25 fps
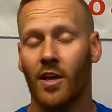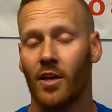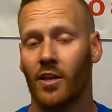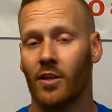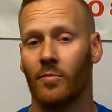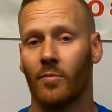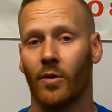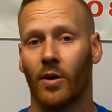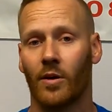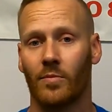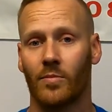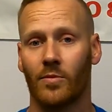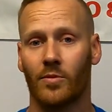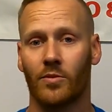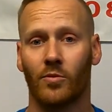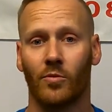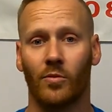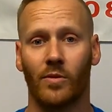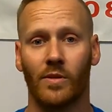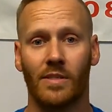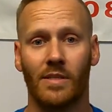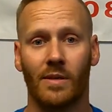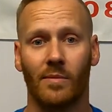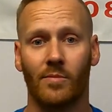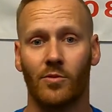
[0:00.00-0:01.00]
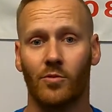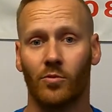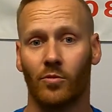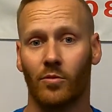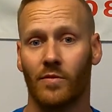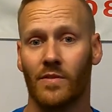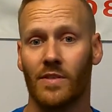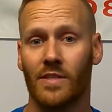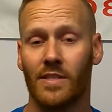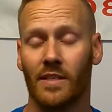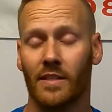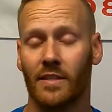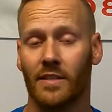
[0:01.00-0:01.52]
you might be doing some sort
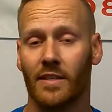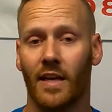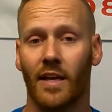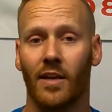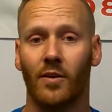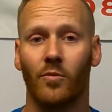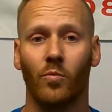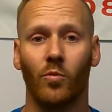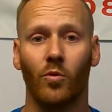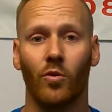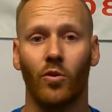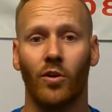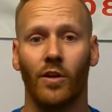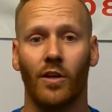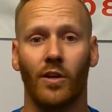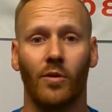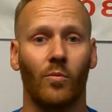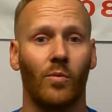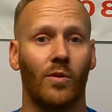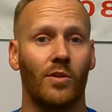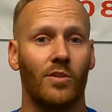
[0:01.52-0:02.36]
of cylinder head work in